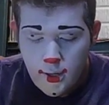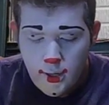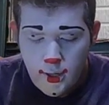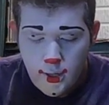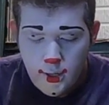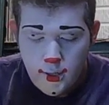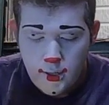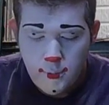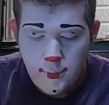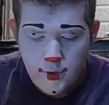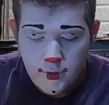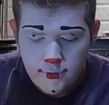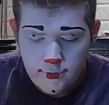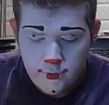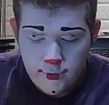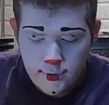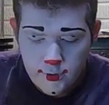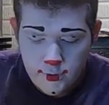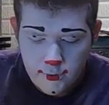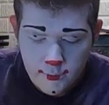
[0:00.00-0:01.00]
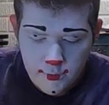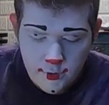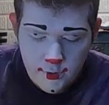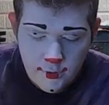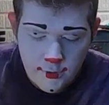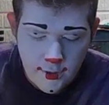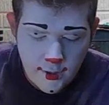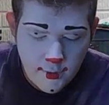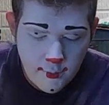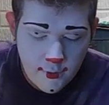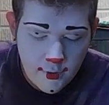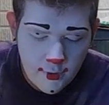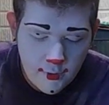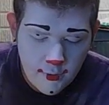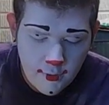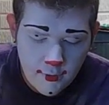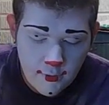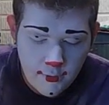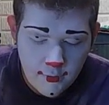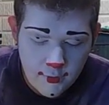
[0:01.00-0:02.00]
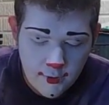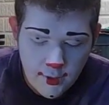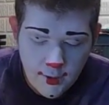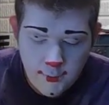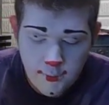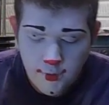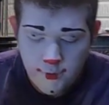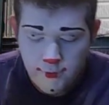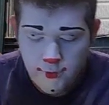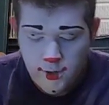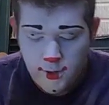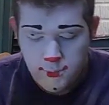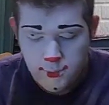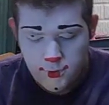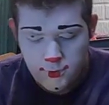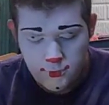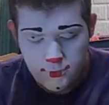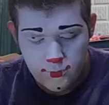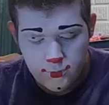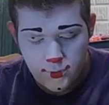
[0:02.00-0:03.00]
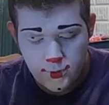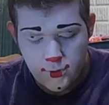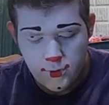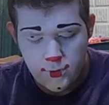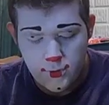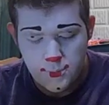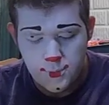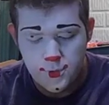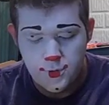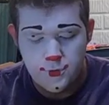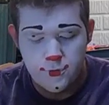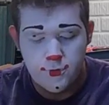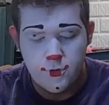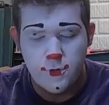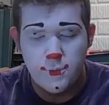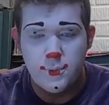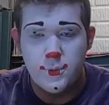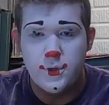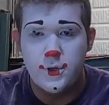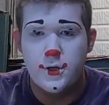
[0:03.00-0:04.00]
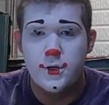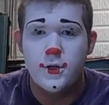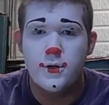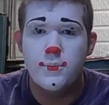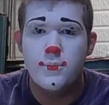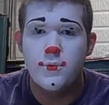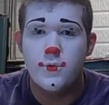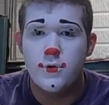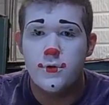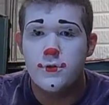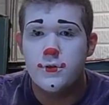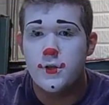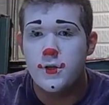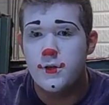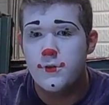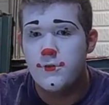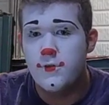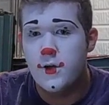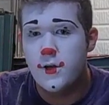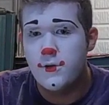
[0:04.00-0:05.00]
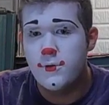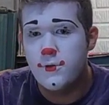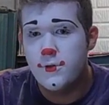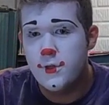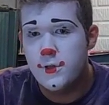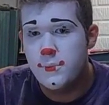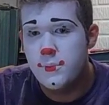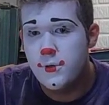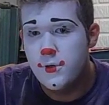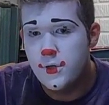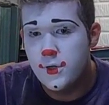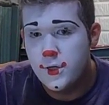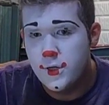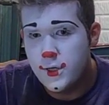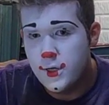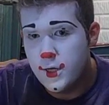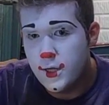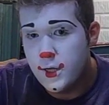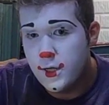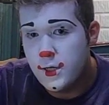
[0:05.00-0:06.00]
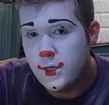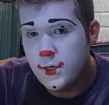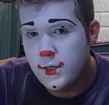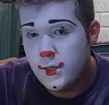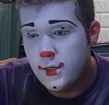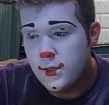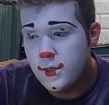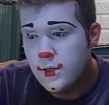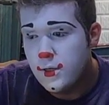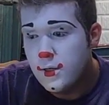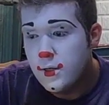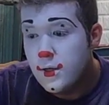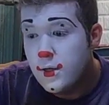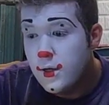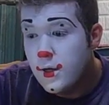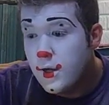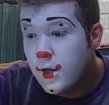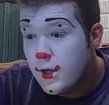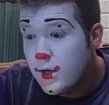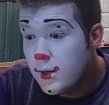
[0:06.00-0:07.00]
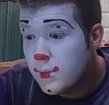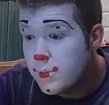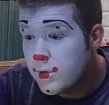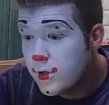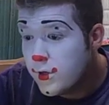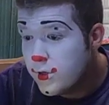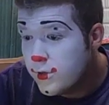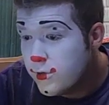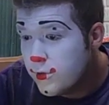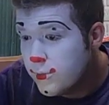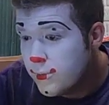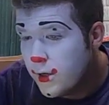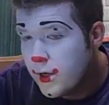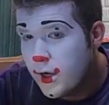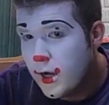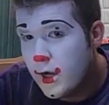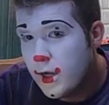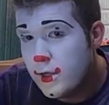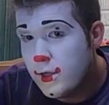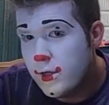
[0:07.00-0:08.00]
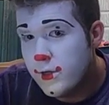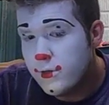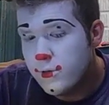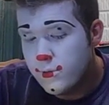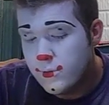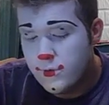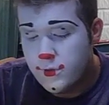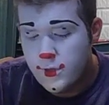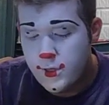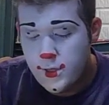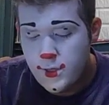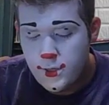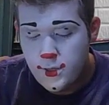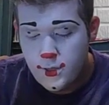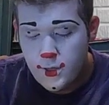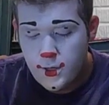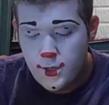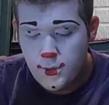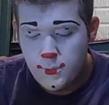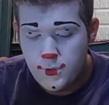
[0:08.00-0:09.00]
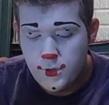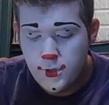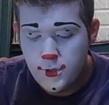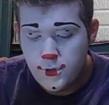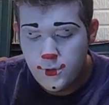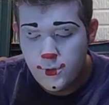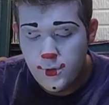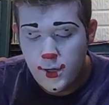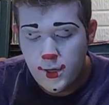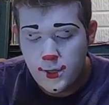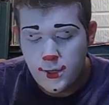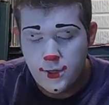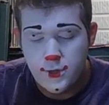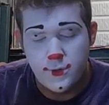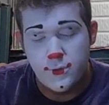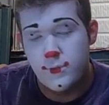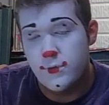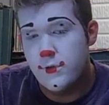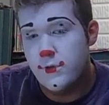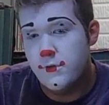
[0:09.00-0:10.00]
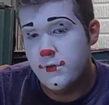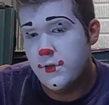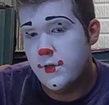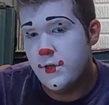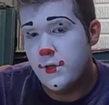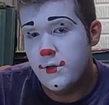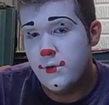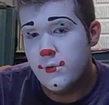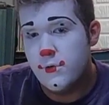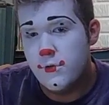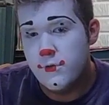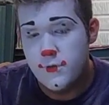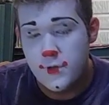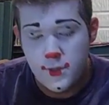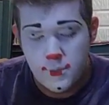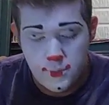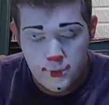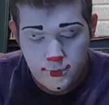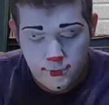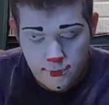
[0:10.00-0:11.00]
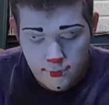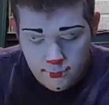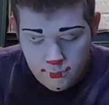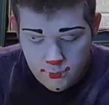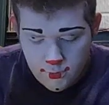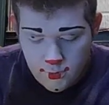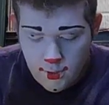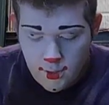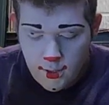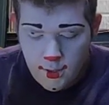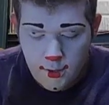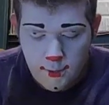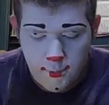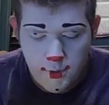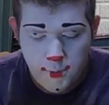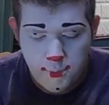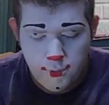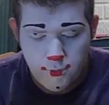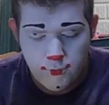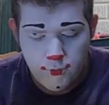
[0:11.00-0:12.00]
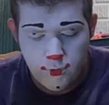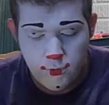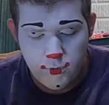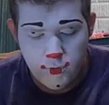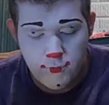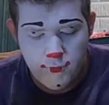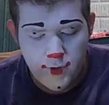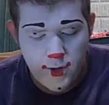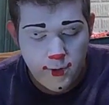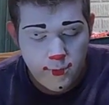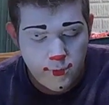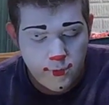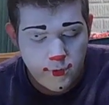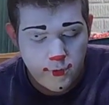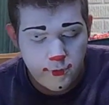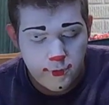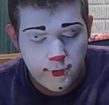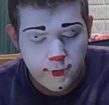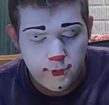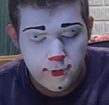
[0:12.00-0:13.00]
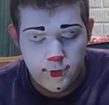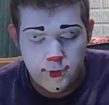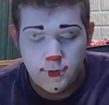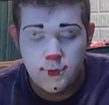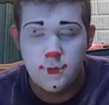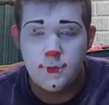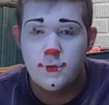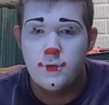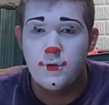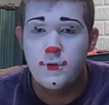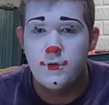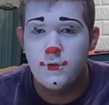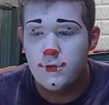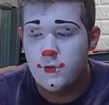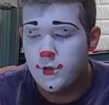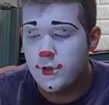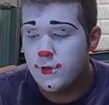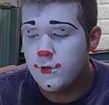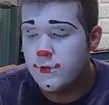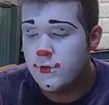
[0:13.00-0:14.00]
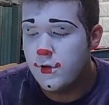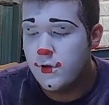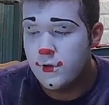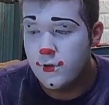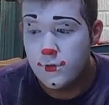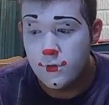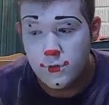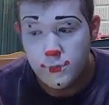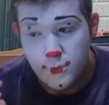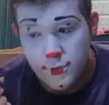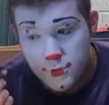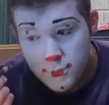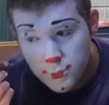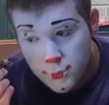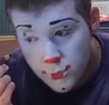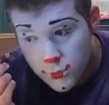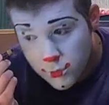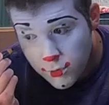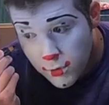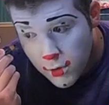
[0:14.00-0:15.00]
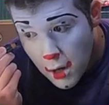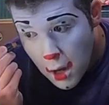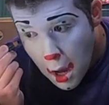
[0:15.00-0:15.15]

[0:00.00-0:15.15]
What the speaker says: and I'm going to take my fat pencil here and I'm going to sharpen it up where it's got a finer tip on it again. I'm going to do my eyeliner with it. You can do eyeliner with the skinny or a fat pencil. I prefer the fat one just because it usually goes on a little bit smoother.